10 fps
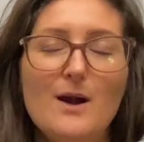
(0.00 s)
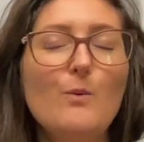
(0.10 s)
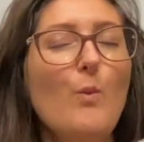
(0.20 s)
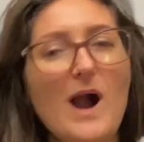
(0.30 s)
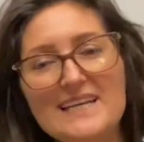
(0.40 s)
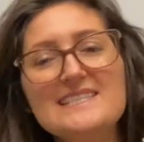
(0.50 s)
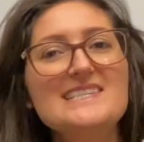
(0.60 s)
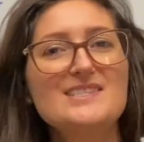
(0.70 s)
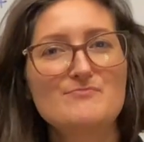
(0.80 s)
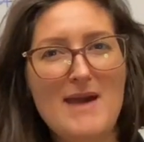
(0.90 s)
Why does
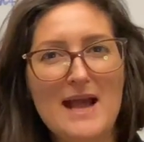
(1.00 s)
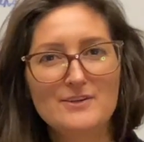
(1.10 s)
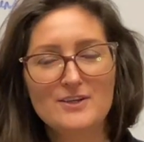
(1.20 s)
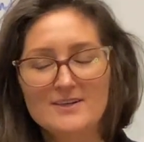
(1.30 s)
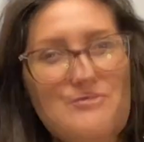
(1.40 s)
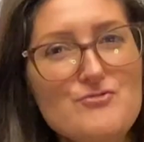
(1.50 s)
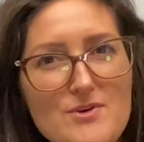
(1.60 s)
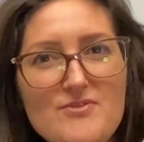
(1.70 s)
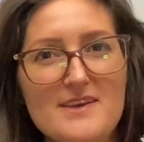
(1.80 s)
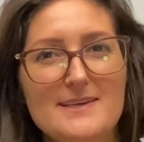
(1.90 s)
this matter? The
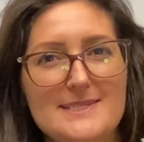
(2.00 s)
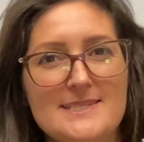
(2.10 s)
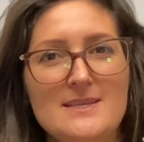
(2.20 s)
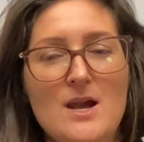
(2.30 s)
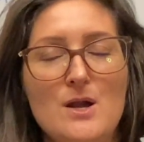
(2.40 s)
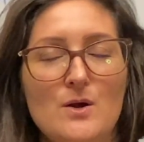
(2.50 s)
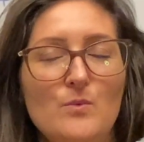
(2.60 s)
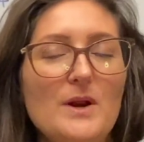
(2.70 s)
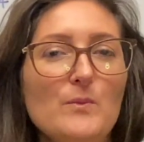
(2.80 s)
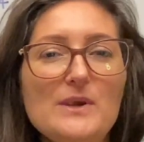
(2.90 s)
truth is,
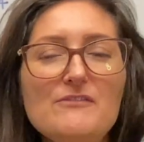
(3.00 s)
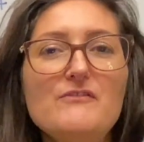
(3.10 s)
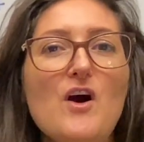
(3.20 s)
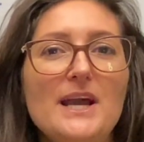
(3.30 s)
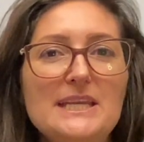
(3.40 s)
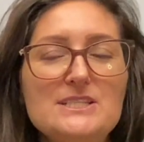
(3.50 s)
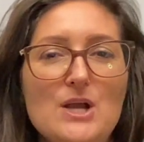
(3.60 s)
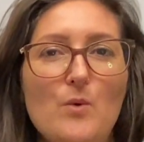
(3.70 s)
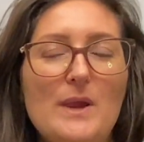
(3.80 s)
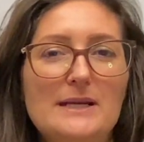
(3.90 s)
what we find
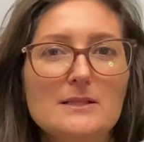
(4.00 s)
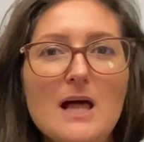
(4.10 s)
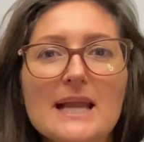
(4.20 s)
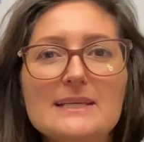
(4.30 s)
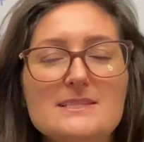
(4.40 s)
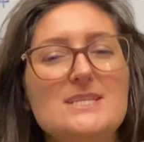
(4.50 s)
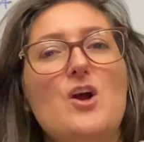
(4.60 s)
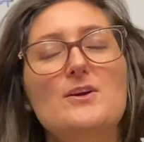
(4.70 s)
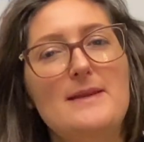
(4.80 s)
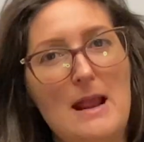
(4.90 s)
when clients
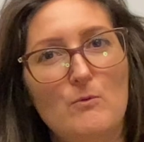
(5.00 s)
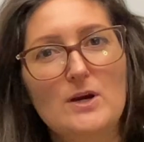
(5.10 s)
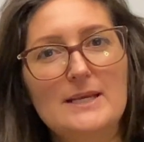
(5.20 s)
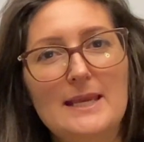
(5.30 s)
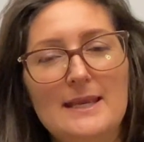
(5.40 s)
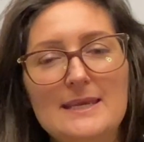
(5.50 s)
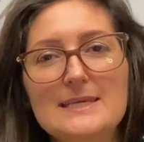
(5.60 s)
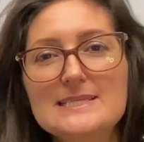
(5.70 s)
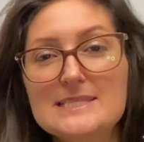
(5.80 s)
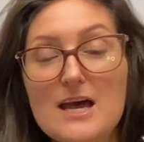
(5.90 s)
are networking
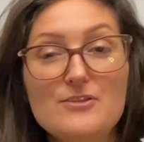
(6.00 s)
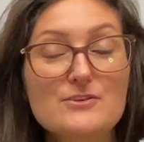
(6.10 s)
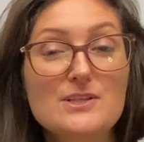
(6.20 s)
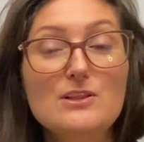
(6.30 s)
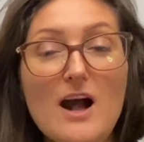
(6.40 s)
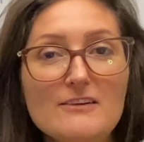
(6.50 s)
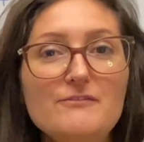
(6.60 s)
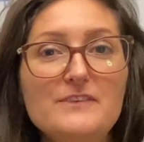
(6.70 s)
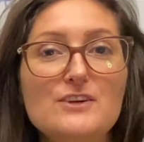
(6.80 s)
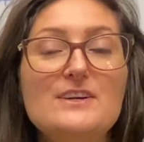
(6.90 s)
is there's a lot of
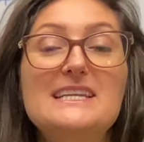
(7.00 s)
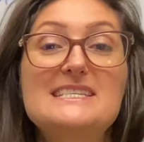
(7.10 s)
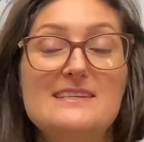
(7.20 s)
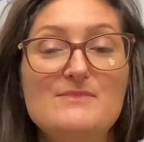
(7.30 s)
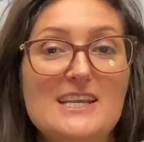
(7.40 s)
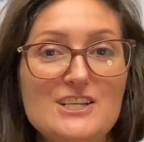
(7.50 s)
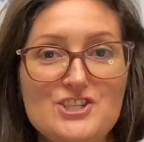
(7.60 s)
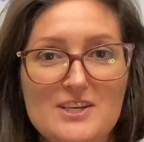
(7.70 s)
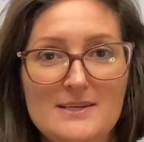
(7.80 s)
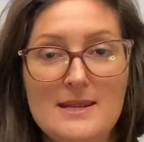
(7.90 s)
fear and
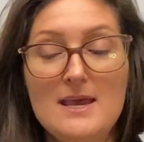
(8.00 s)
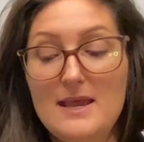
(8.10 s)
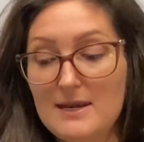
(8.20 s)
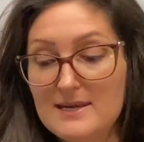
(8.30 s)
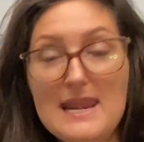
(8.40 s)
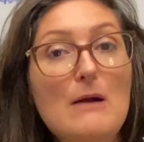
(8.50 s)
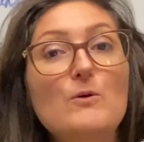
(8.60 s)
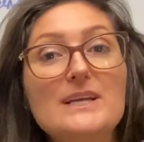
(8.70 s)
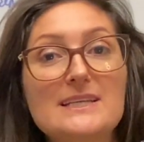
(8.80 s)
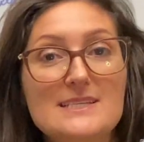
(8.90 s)
intimidation
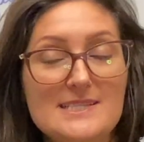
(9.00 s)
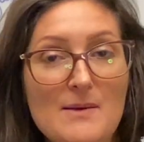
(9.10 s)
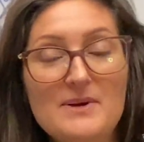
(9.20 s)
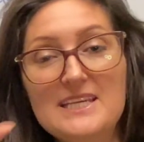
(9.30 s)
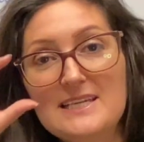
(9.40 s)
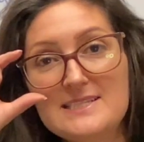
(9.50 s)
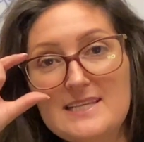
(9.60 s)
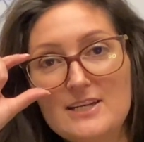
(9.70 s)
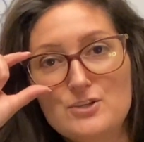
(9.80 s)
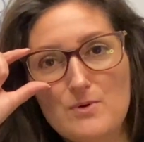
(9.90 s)
networking to somebody
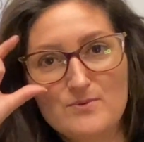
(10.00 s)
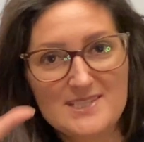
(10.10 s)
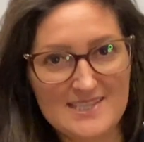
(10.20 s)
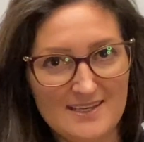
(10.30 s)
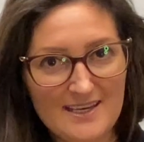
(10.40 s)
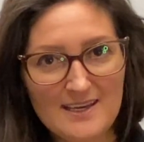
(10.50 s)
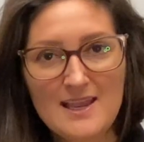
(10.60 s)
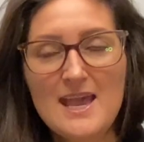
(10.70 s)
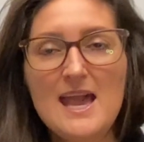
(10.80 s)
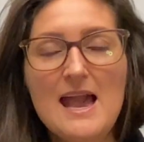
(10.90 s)
inside your own city.
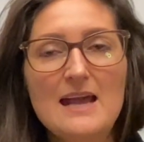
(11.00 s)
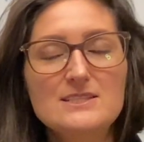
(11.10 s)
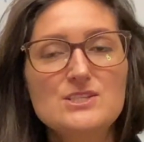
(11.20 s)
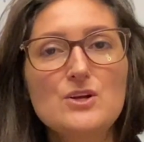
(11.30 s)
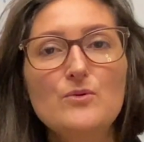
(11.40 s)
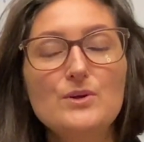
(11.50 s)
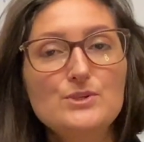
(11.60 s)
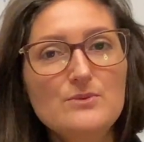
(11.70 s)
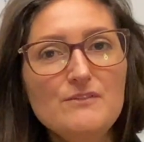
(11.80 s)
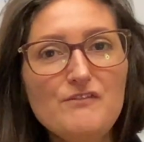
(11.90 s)
And so you
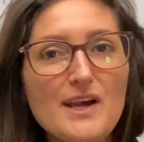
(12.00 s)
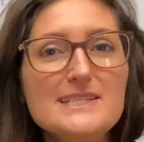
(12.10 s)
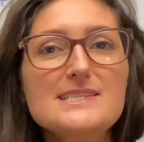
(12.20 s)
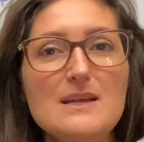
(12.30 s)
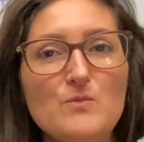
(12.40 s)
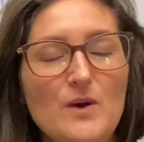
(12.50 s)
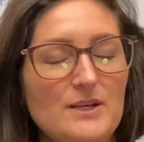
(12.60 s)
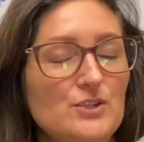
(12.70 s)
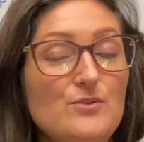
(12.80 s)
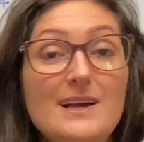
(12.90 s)
can find someone
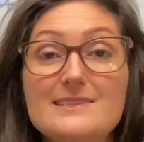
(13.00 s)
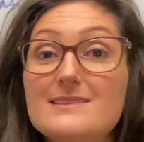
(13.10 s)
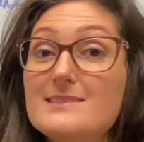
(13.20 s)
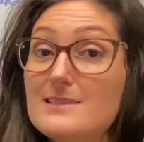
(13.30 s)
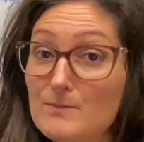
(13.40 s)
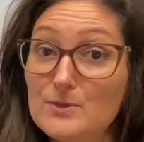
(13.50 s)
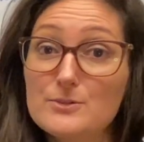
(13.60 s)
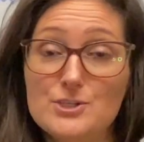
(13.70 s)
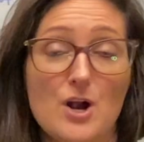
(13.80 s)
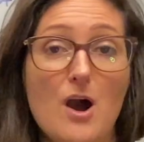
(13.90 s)
who has a similar
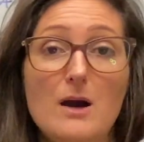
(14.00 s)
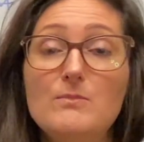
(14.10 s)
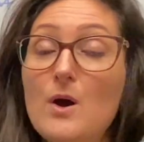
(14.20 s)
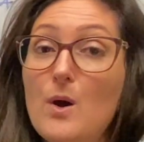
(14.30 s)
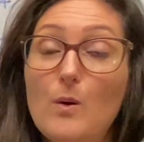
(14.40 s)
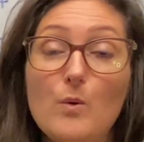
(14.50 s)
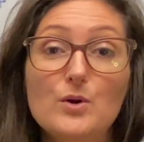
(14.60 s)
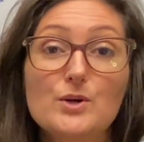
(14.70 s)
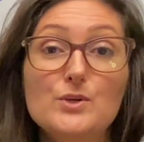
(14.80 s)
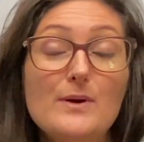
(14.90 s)
job
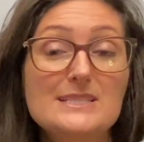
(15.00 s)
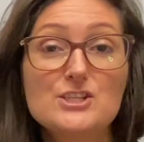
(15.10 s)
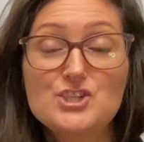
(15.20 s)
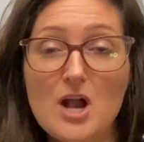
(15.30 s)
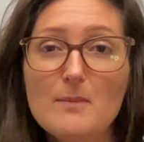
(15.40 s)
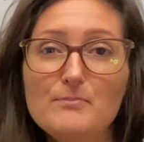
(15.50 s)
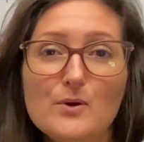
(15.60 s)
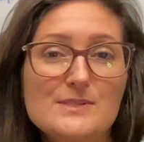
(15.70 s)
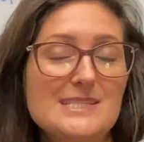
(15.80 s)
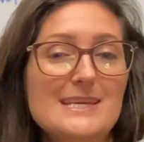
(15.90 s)
or who has a job
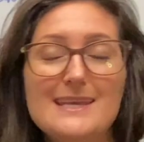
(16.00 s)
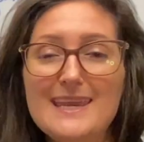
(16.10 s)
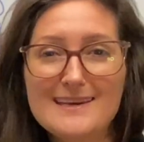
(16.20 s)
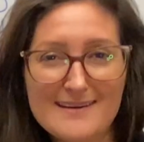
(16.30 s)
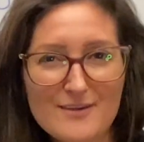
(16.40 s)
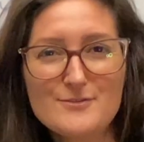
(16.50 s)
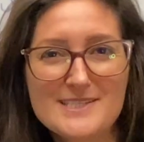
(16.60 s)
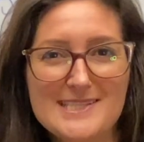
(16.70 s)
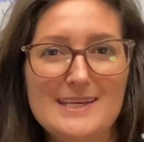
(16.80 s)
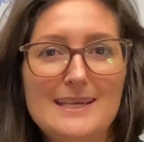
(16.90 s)
posting in another
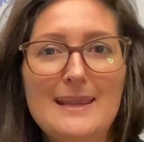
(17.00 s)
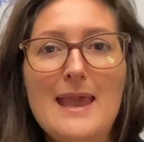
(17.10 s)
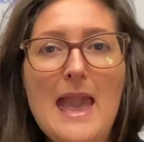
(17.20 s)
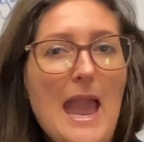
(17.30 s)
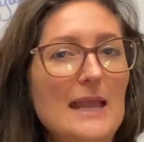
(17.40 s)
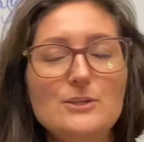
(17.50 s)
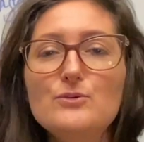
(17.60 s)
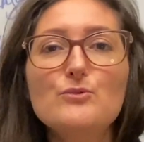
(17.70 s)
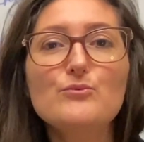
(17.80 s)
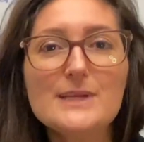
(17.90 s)
city, and you
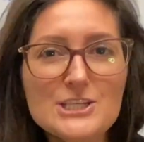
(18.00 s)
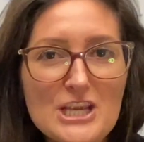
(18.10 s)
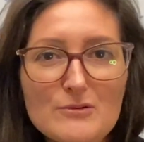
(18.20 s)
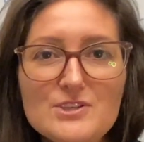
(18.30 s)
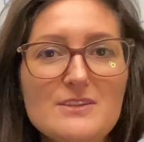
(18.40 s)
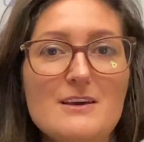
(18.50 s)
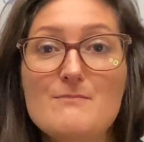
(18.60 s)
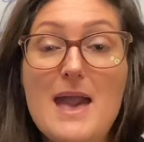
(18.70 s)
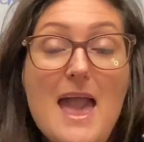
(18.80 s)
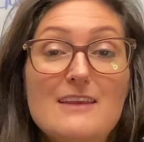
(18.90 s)
can reach out to them
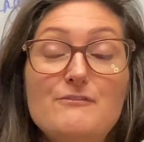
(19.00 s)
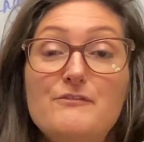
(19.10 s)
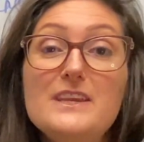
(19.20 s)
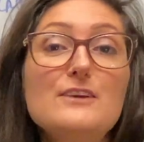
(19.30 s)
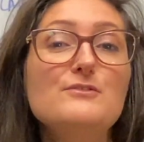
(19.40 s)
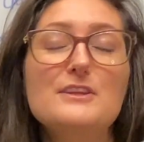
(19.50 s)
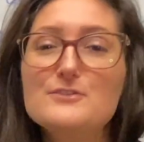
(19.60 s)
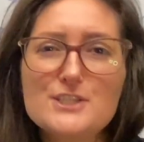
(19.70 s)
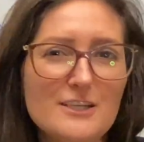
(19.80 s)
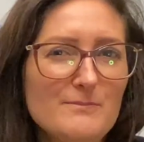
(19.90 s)
and feel that there's
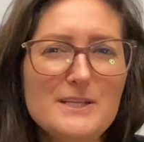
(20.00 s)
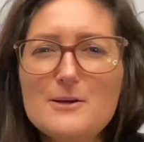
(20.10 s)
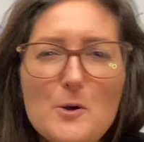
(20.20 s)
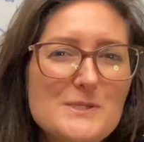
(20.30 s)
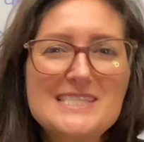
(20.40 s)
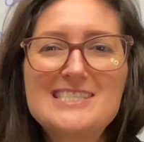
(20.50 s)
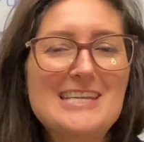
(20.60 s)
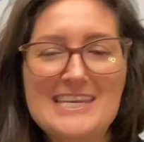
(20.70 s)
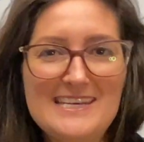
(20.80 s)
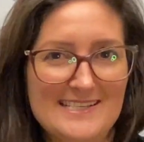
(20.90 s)
going to be no
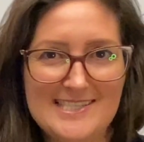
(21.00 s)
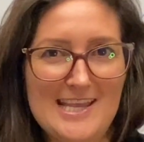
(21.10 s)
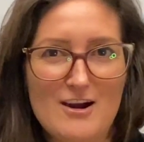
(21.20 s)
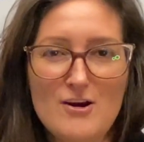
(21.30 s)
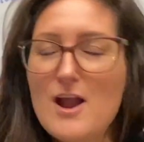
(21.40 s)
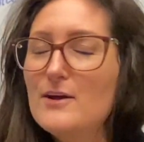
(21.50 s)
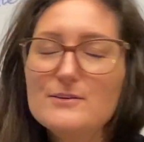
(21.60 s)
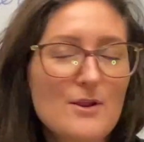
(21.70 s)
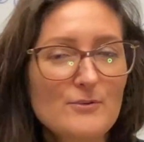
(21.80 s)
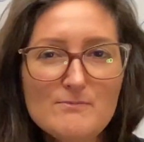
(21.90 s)
stickiness there,
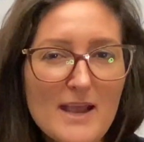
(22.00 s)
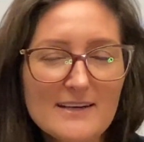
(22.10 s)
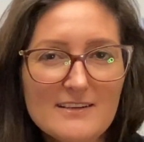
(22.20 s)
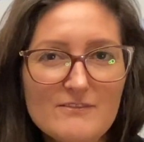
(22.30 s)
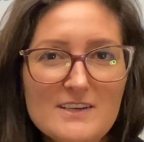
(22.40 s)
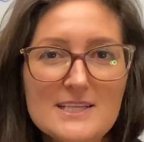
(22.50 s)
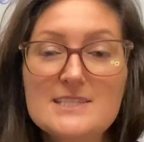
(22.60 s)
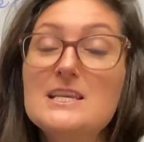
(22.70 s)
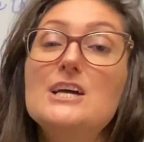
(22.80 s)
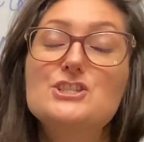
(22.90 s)
no
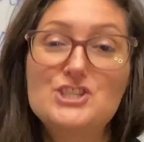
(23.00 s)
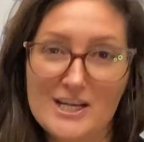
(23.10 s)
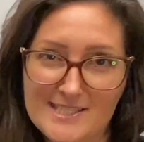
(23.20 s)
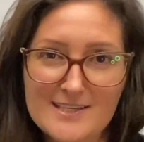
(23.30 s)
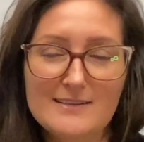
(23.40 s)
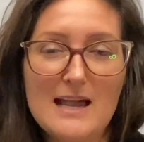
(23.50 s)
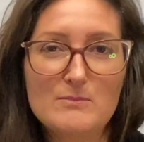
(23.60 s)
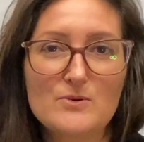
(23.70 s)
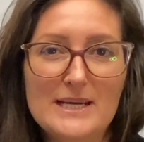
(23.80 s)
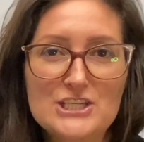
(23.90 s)
competitiveness, just
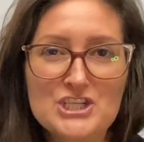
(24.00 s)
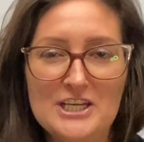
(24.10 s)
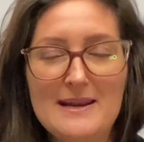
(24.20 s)
collaboration.